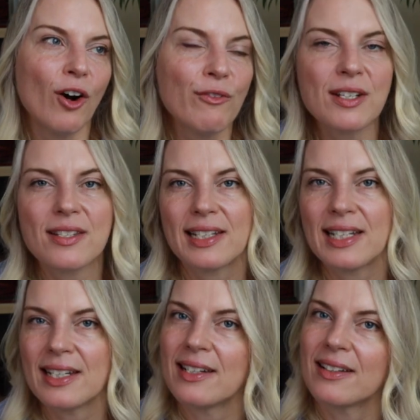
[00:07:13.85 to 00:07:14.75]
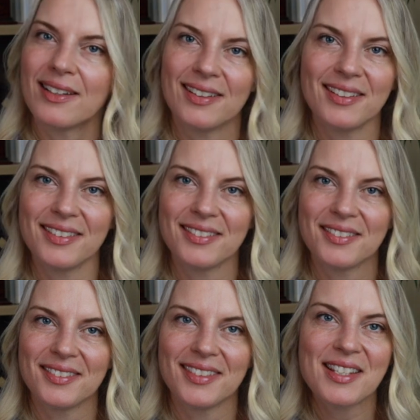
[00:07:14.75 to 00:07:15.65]
Obviously,
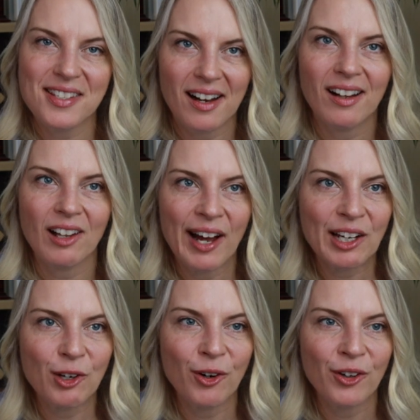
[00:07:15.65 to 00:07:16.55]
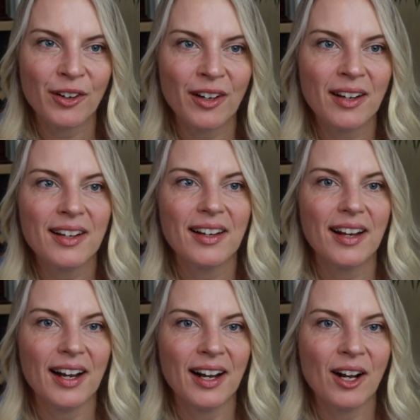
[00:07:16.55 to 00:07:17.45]
a style icon.
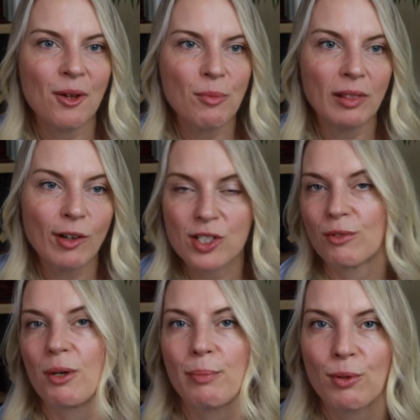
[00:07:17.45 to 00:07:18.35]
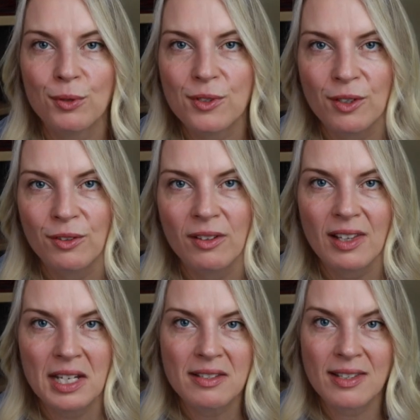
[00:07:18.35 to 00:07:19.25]
Uh, lots of reports on
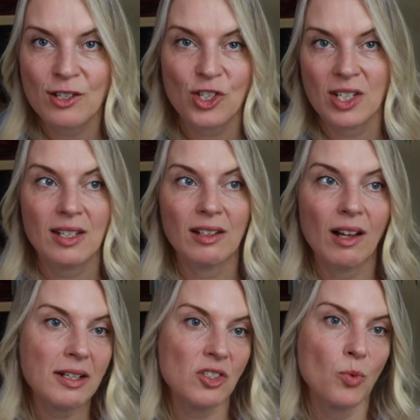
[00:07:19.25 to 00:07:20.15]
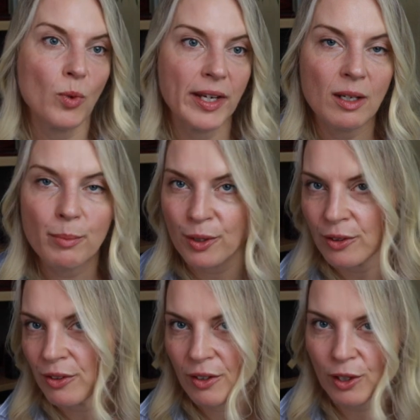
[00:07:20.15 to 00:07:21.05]
things that she liked to wear,
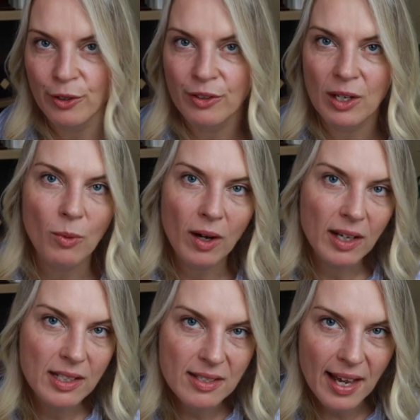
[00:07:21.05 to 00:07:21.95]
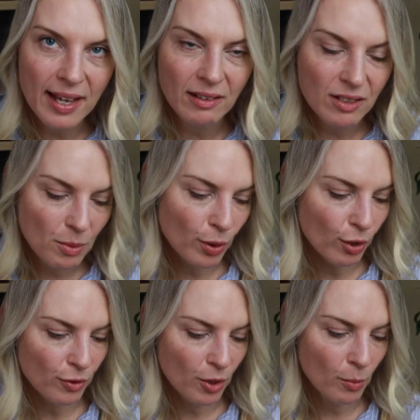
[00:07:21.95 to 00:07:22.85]
both clothing wise and
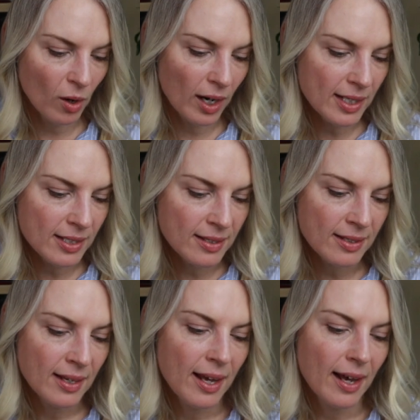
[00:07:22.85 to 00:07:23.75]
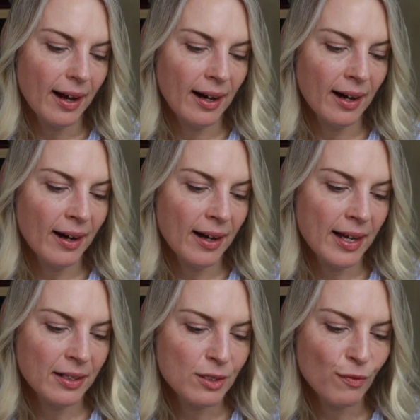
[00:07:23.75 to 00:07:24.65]
perfume wise. Uh,
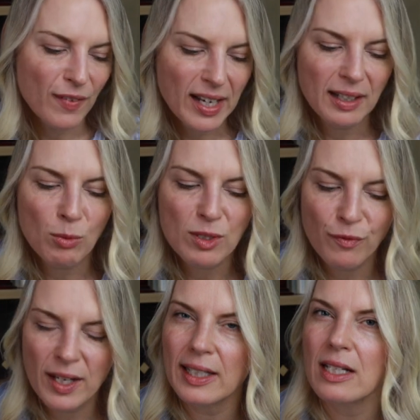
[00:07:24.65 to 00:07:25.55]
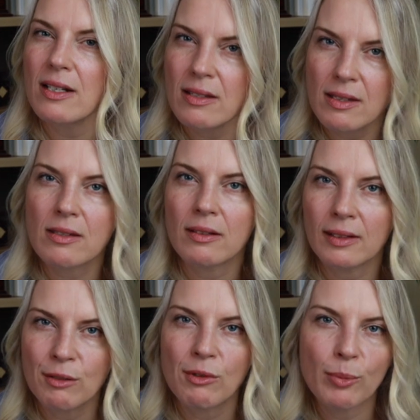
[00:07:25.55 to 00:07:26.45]
and it's fair, it was fairly
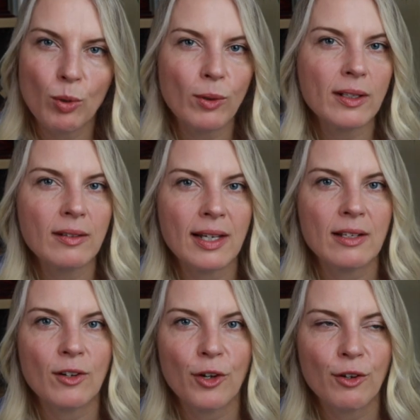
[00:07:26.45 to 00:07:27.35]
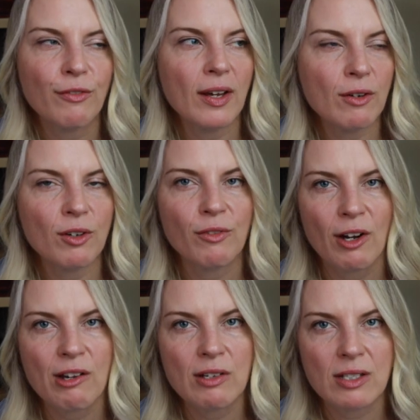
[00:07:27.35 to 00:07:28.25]
consistently reported that her favourite
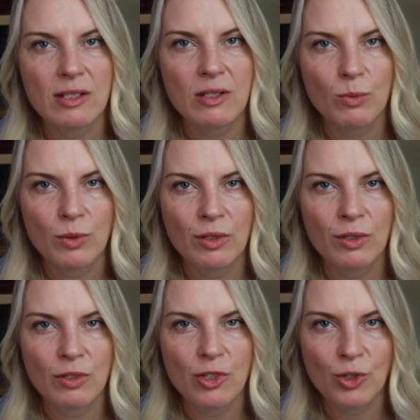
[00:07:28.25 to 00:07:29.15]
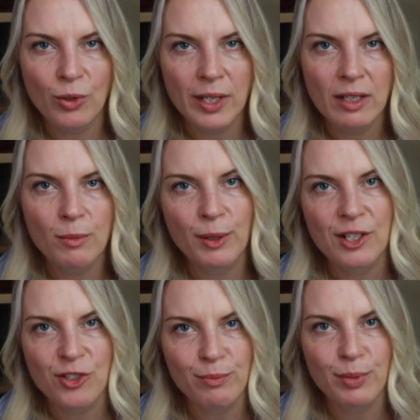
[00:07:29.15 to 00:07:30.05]
fragrances were Joy
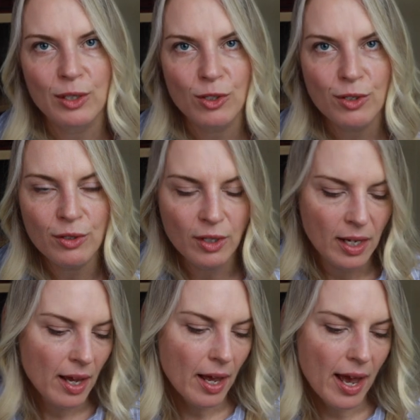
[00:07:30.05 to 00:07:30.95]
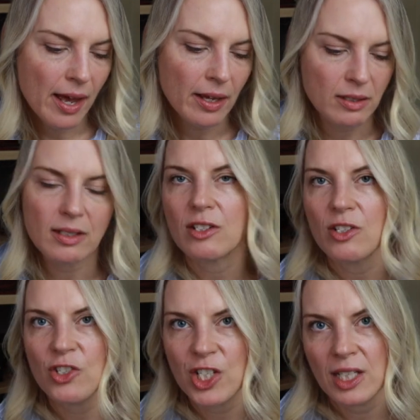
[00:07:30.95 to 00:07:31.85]
by Jean Patou and
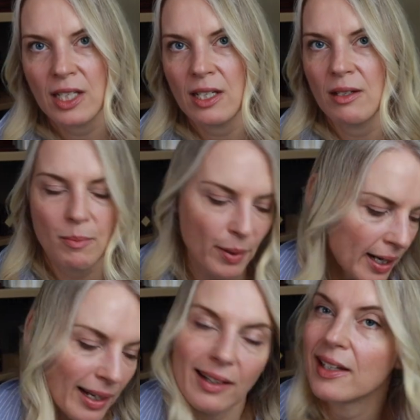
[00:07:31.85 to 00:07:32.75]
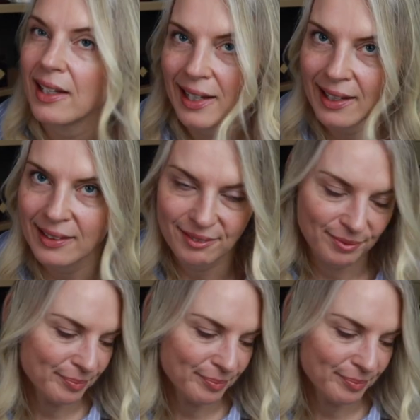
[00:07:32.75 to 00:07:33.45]
Jicky by Guerlain.